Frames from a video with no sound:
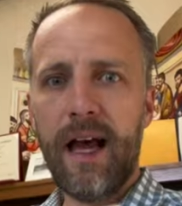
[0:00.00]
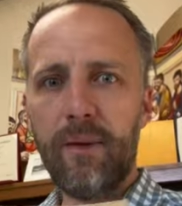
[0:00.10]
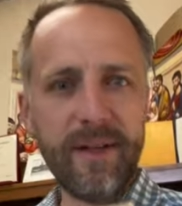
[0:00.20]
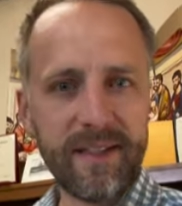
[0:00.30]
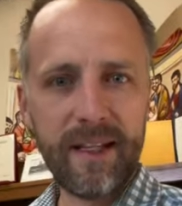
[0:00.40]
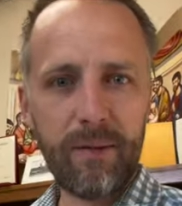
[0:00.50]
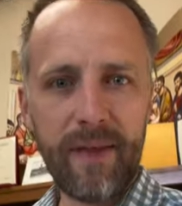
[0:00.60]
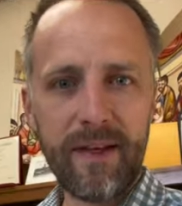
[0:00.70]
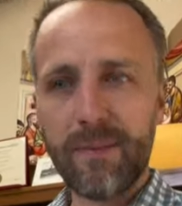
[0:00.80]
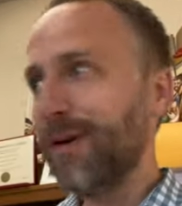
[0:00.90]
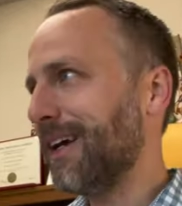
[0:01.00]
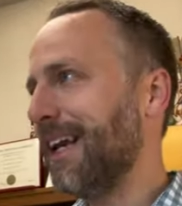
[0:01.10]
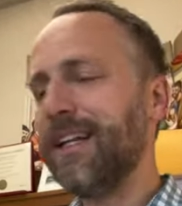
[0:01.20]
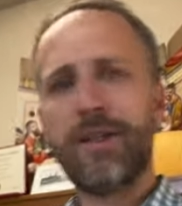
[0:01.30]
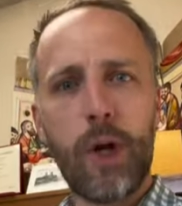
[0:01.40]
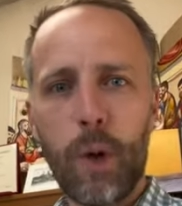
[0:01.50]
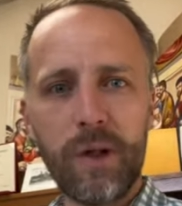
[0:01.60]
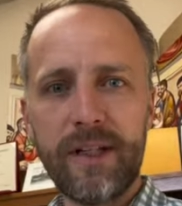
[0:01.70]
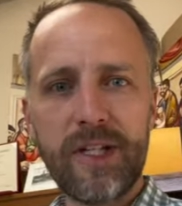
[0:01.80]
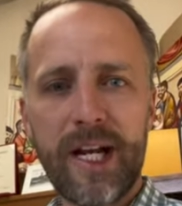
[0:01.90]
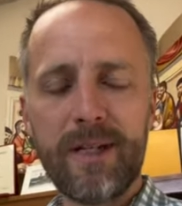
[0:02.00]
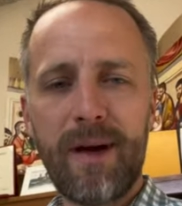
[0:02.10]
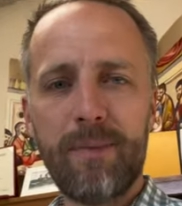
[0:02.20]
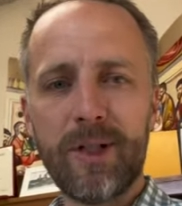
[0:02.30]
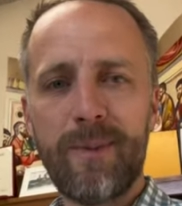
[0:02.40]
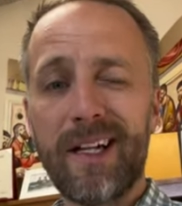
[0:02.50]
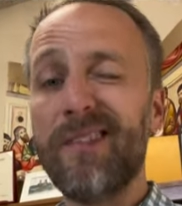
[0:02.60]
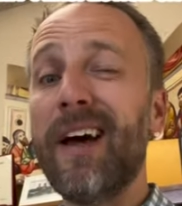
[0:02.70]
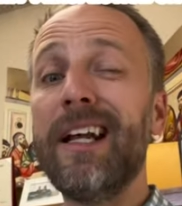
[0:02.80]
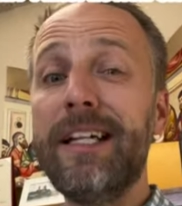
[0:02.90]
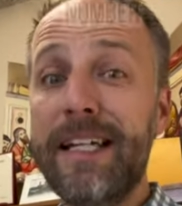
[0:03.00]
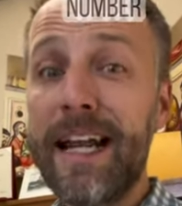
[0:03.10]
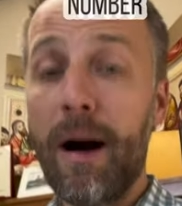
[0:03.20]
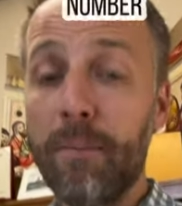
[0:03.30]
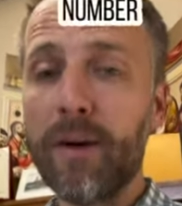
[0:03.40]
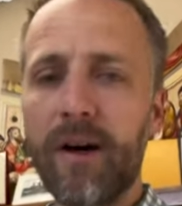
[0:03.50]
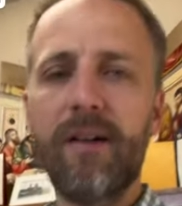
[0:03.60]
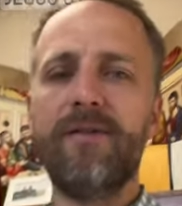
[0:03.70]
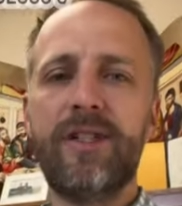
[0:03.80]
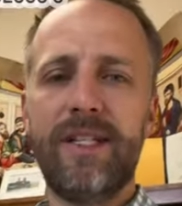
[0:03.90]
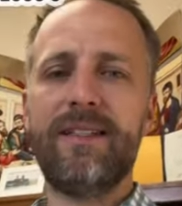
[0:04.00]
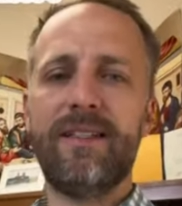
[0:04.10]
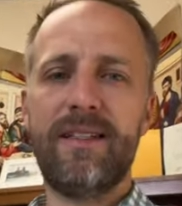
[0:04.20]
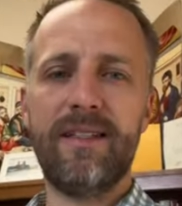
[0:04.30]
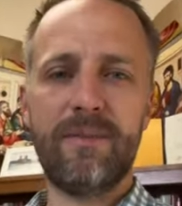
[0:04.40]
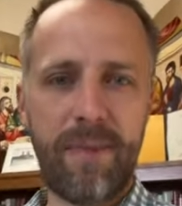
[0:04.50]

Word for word: I recently read this book and it totally changed my perspective on a number of Jesus's